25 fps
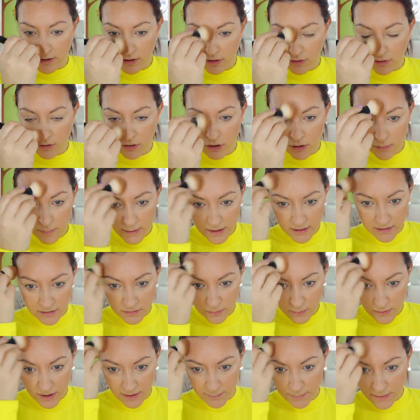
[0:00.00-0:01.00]
you know,
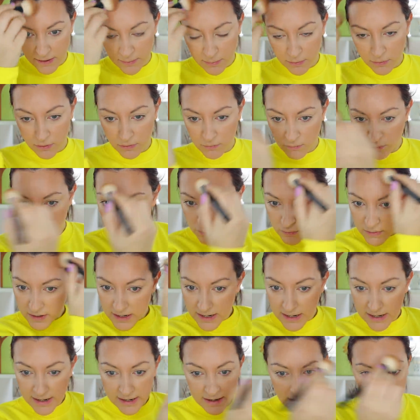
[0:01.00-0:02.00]
comments where people are
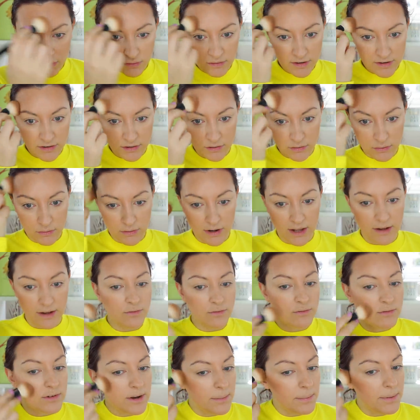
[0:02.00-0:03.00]
really critical,
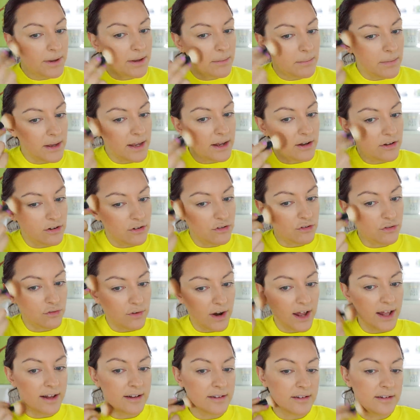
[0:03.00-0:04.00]
ripping me to
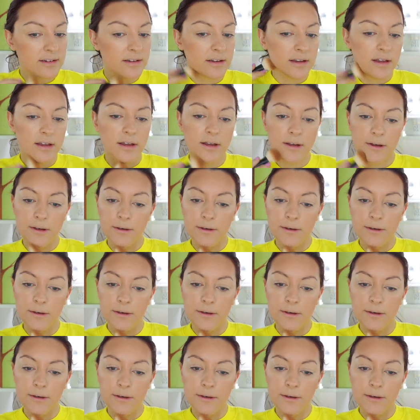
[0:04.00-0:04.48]
shreds.